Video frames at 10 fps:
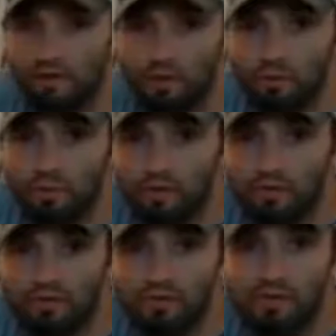your
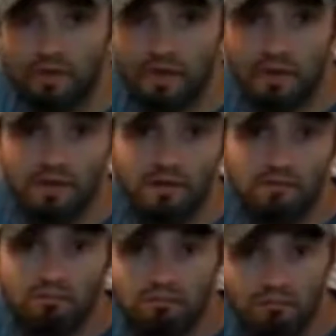puzzles,
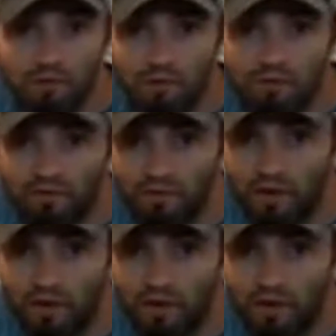and to feel